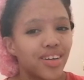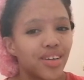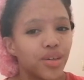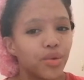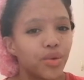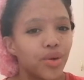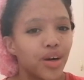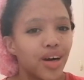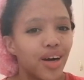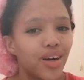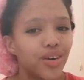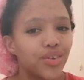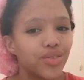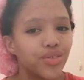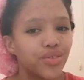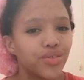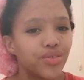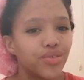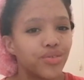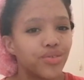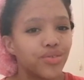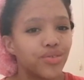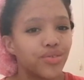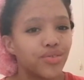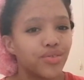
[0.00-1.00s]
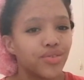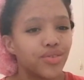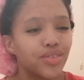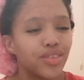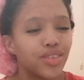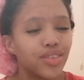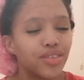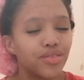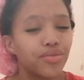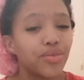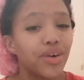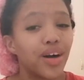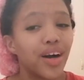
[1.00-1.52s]
wow
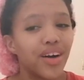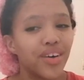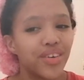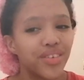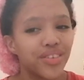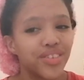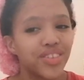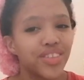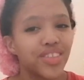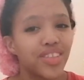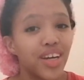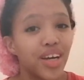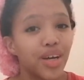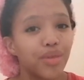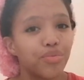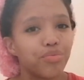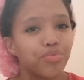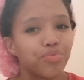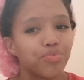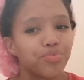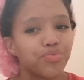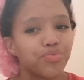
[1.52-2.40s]
wow shout